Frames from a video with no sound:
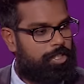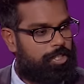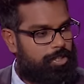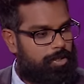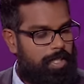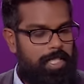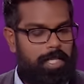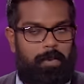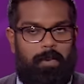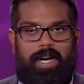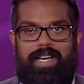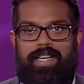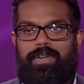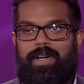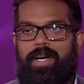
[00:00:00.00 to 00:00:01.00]
straight
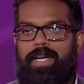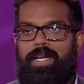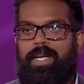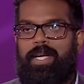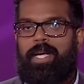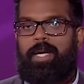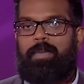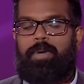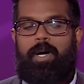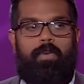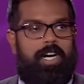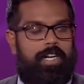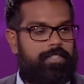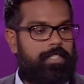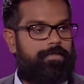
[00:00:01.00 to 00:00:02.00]
away, right, my
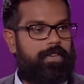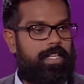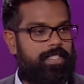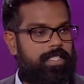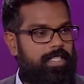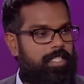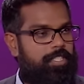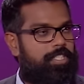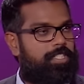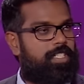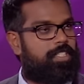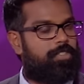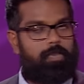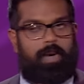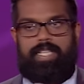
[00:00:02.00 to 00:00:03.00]
wife defriended her. She said
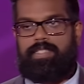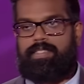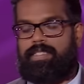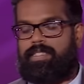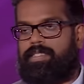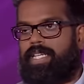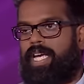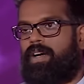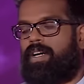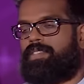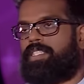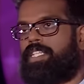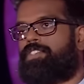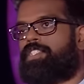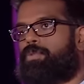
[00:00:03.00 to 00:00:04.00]
it's racist. Now, I
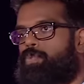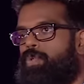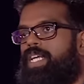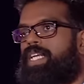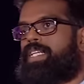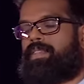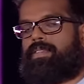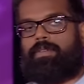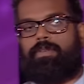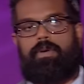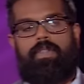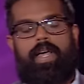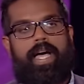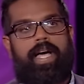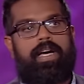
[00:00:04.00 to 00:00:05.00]
don't know if she really
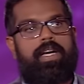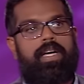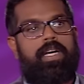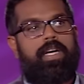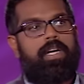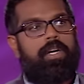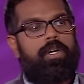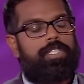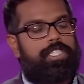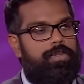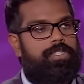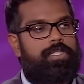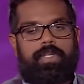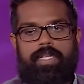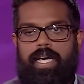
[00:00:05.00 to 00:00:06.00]
thought that or she was
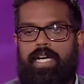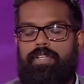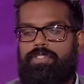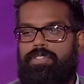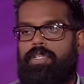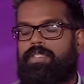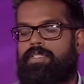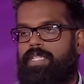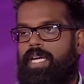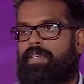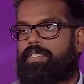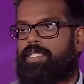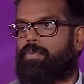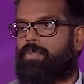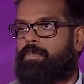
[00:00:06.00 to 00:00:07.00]
doing it out of
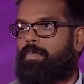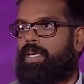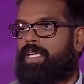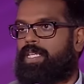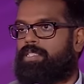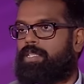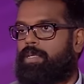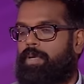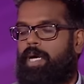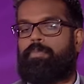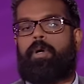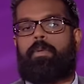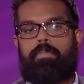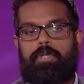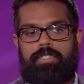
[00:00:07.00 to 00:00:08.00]
solidarity with me. Do you know what I mean?
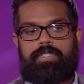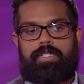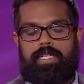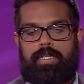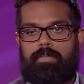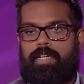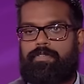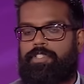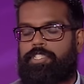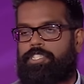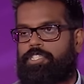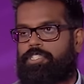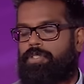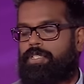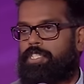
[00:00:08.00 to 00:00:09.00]
I'm not Muslim, but I think she's
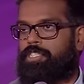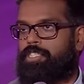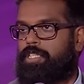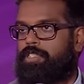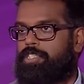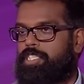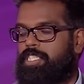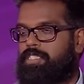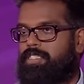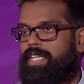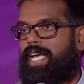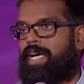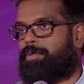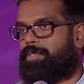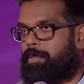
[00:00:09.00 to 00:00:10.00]
just trying to show that she's
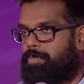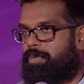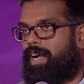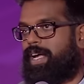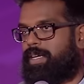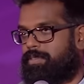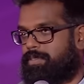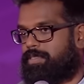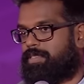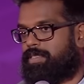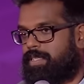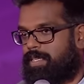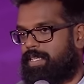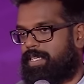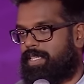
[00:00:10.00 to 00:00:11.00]
down with the Browns.
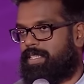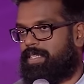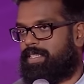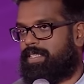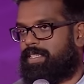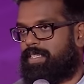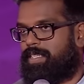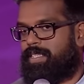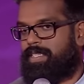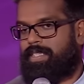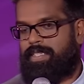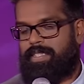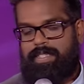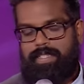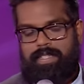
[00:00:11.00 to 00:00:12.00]
You know?